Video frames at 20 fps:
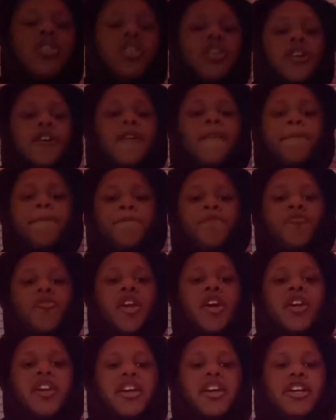Um,
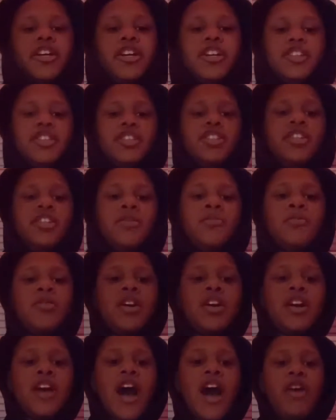again, here's the
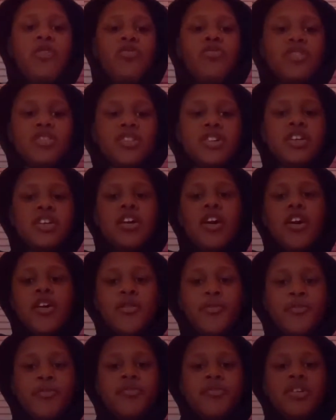guy who
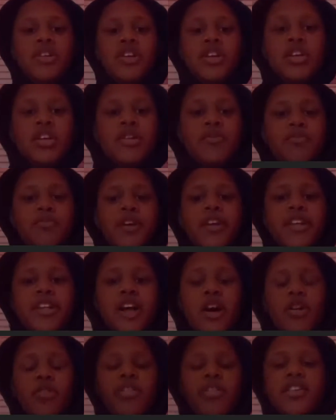um picked
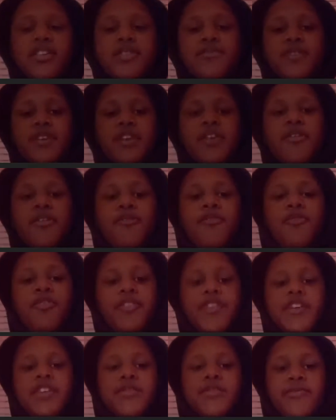out this video for
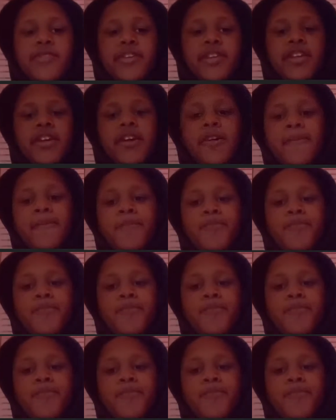this video